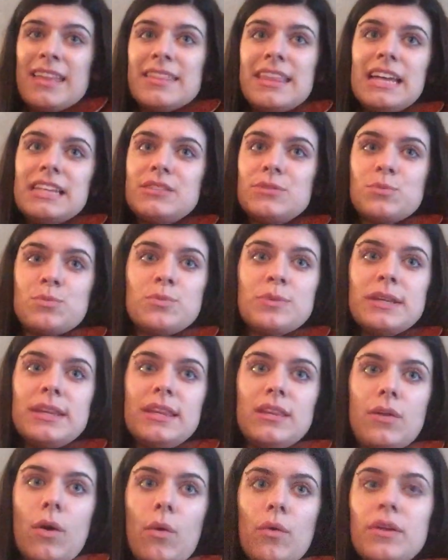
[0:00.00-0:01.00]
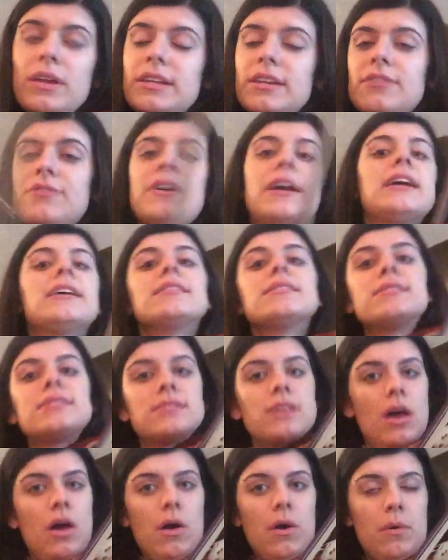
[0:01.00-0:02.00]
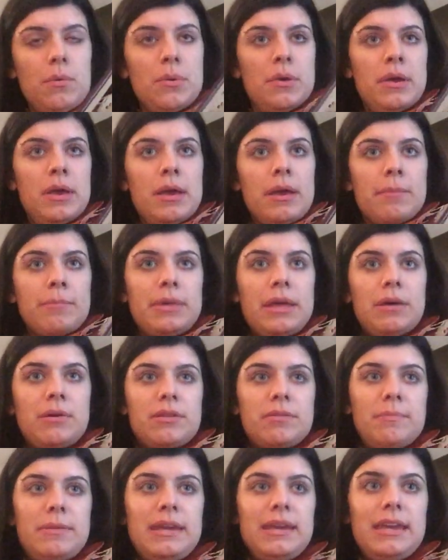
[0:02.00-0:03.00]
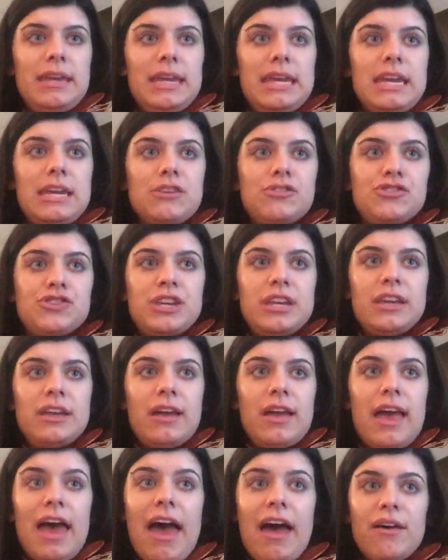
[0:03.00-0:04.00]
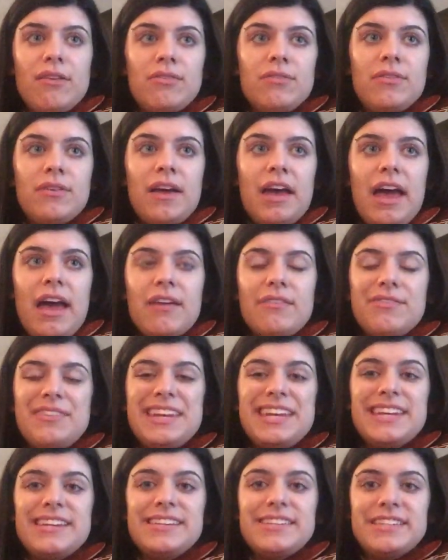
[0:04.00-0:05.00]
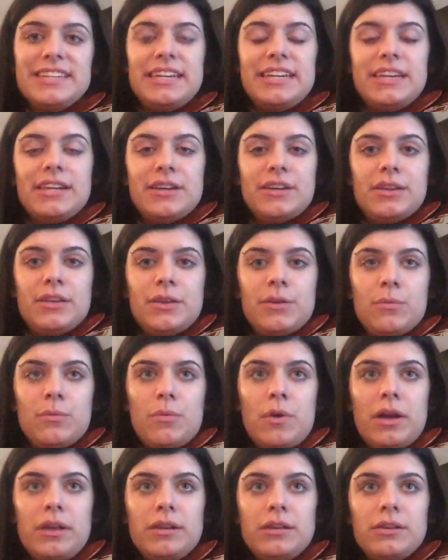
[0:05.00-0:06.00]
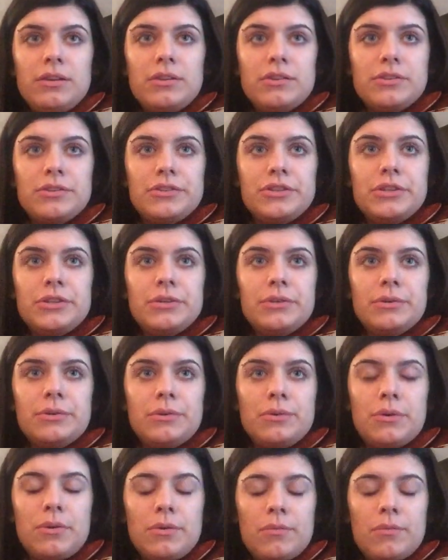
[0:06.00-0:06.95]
That's really the only difference. So play with me, E, G, F, F, E, D. 1, 2.